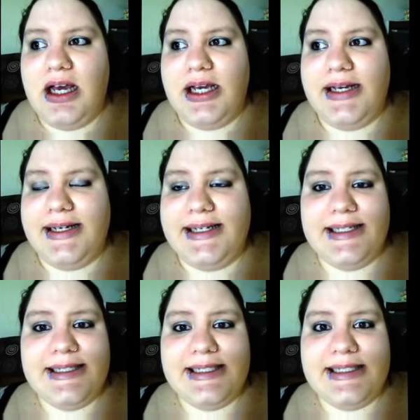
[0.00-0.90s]

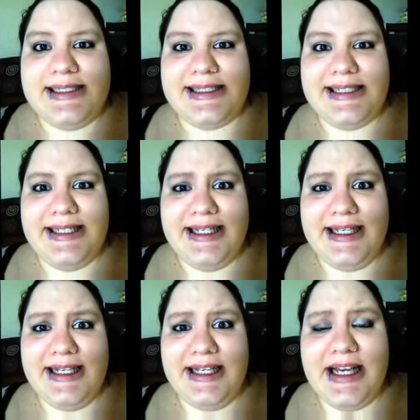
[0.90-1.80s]
uh,
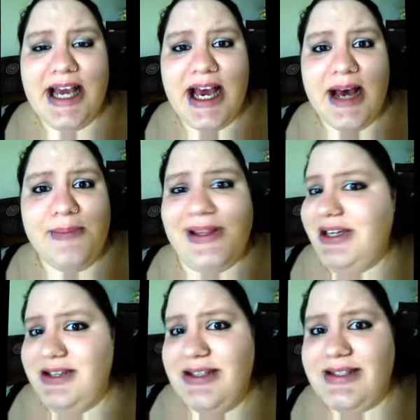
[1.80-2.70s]
yeah,
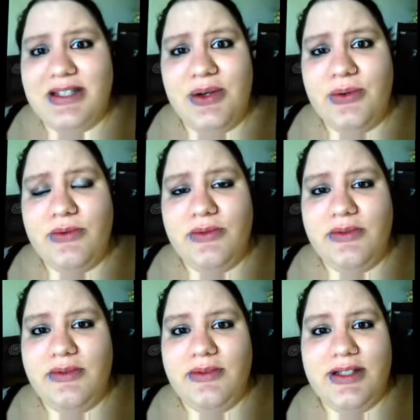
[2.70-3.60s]
please don't
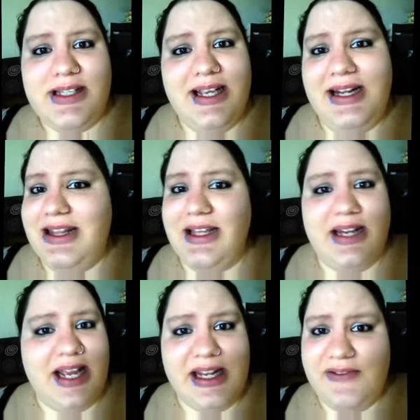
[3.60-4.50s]
say anything
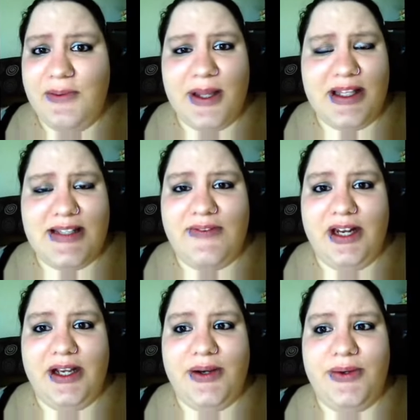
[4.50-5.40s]
negative about this
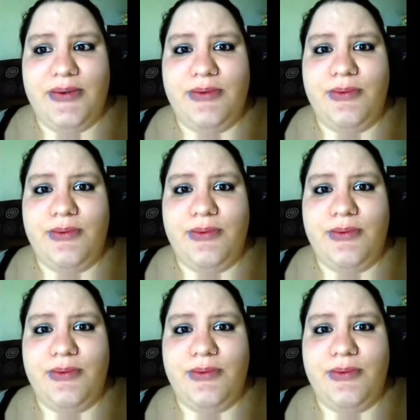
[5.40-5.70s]
video.